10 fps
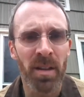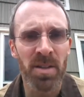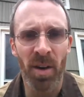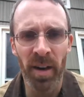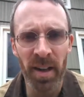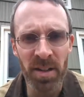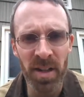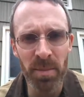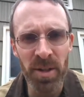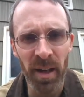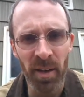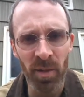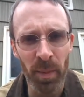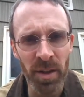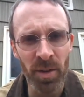Sorry, I just keep checking
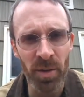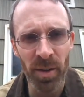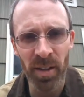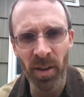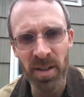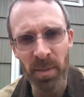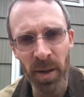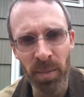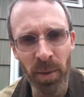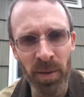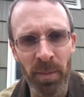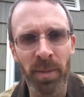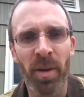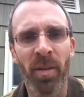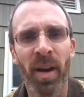over my shoulder. I thought somebody pulled up
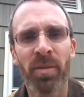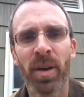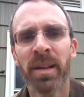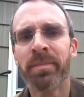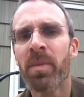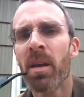in my driveway.